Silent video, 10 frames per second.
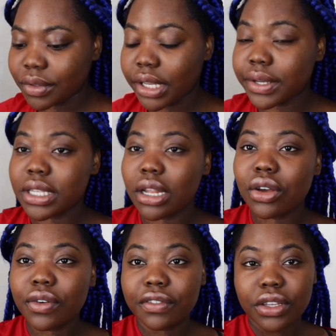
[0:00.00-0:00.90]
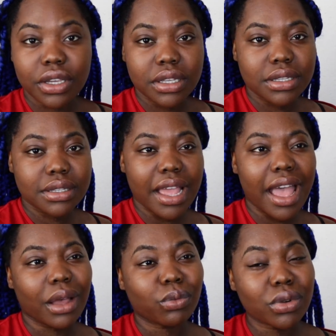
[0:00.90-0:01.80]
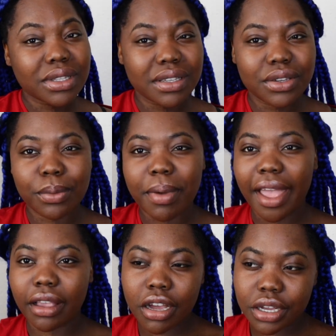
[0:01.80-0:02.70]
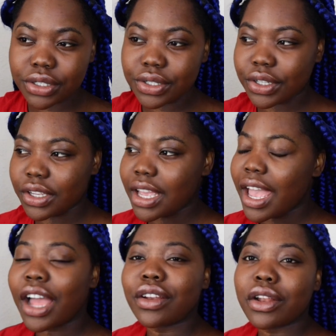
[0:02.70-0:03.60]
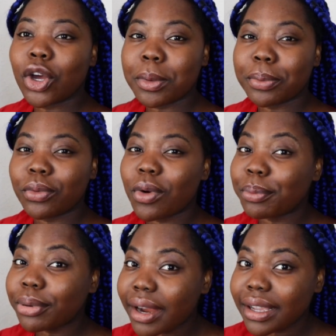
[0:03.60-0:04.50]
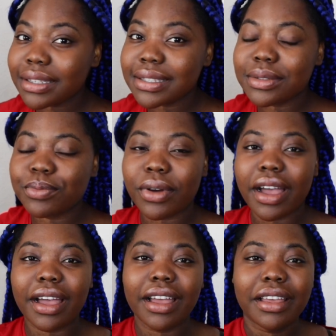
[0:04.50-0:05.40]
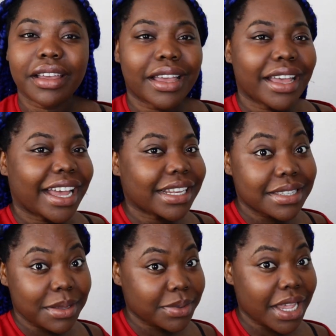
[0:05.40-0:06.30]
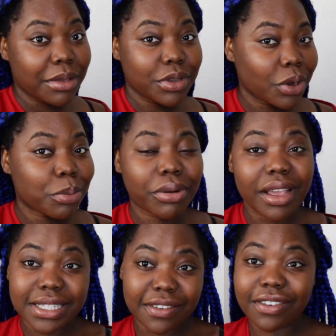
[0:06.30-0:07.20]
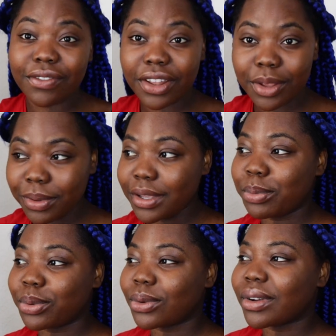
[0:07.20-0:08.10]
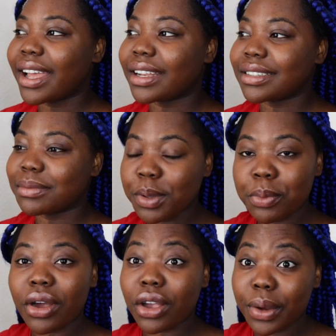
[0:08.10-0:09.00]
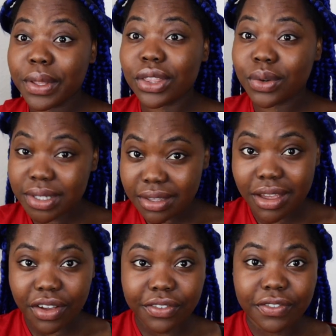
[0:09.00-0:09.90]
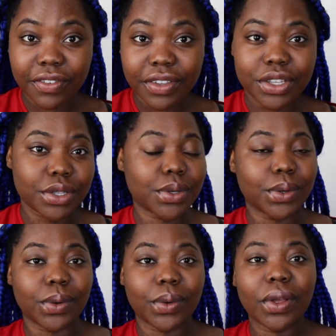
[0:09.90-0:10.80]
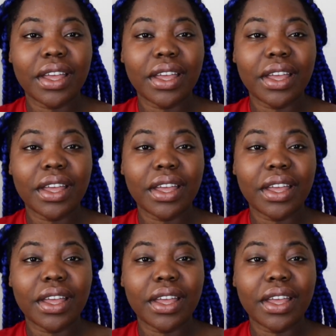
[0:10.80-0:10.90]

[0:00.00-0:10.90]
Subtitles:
There's a lot of videos that I want to do but I can't do. I know a lot of people want pranks, but at the same time, you know, pranks involve other people and people are going through stuff. So,